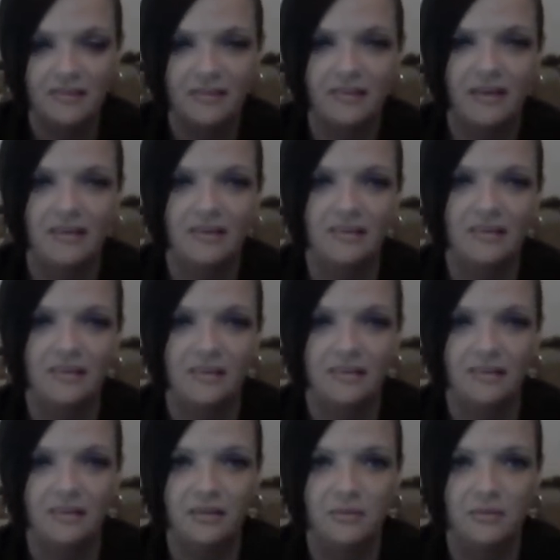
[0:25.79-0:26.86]
had a lot
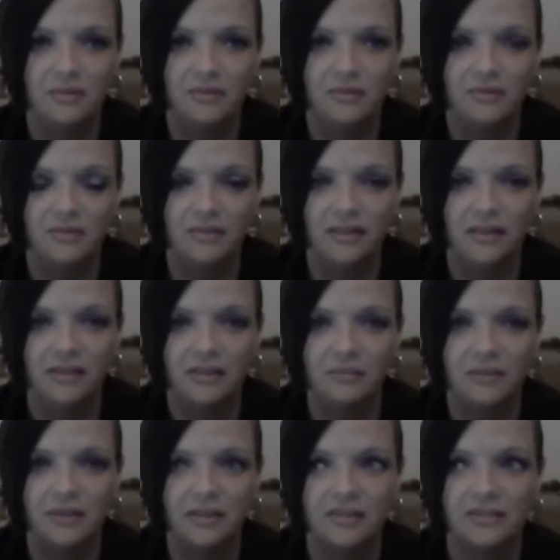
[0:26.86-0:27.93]
going on here lately
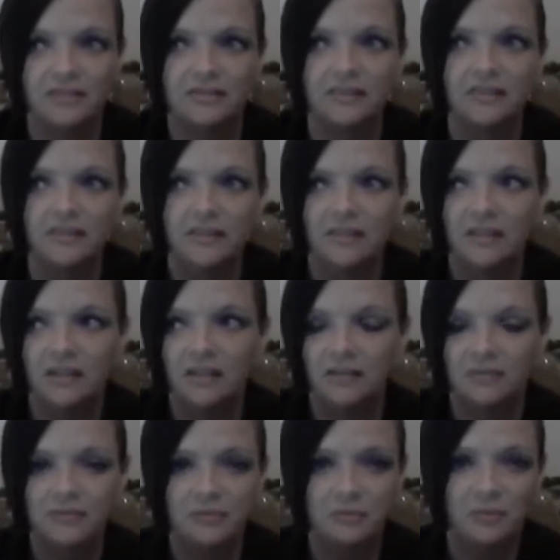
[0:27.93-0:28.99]
because of
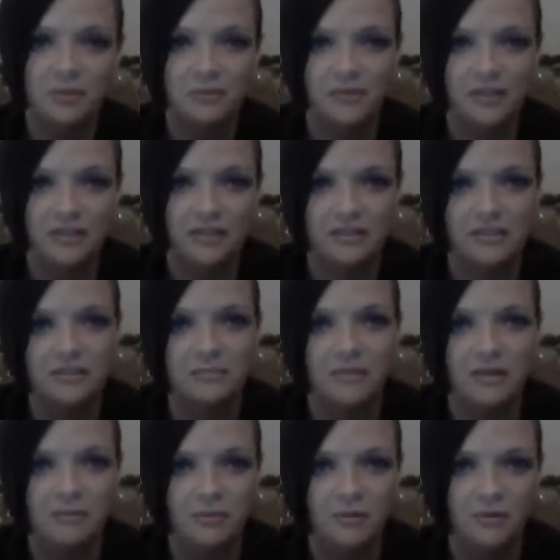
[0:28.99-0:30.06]
moving into my
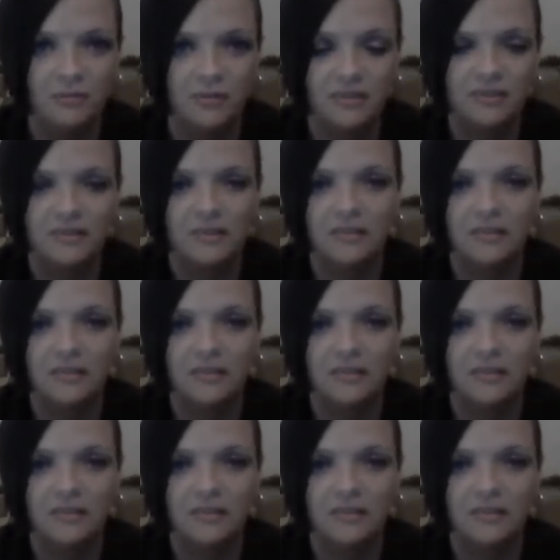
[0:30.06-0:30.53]
apartment.